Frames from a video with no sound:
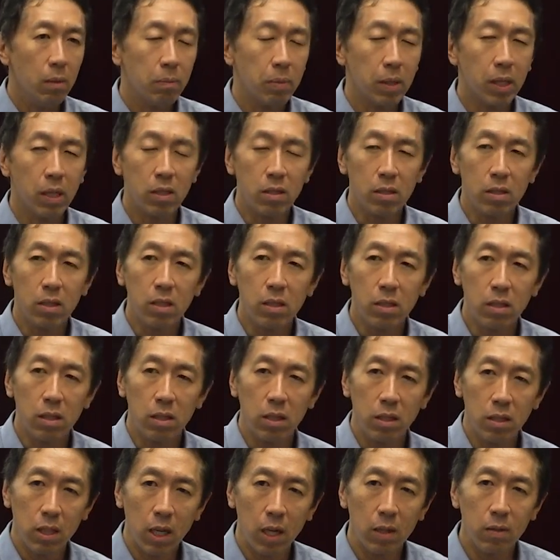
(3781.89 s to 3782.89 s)
because these
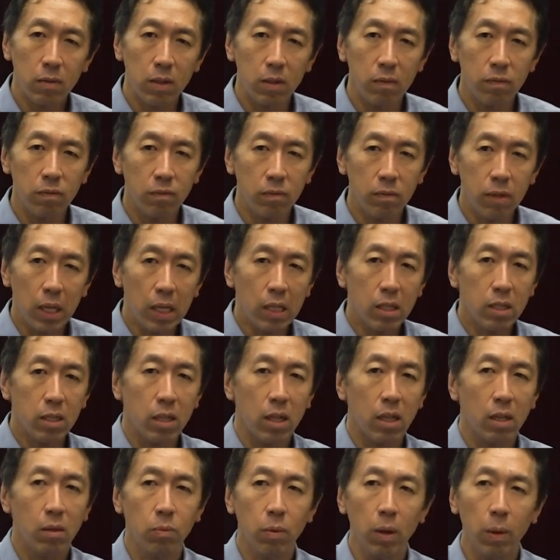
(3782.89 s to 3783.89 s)
are types of
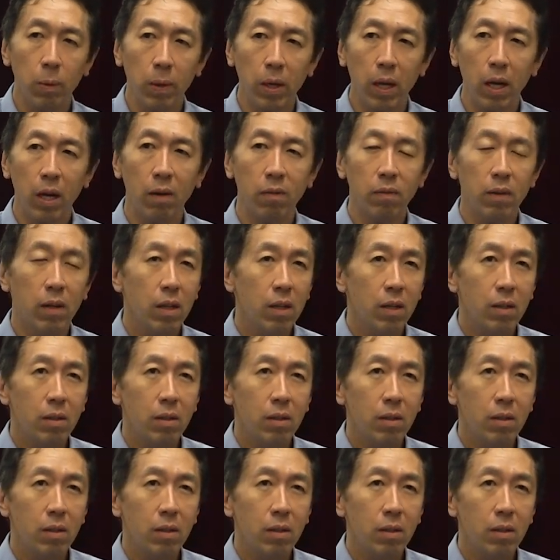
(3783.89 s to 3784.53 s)
data where we have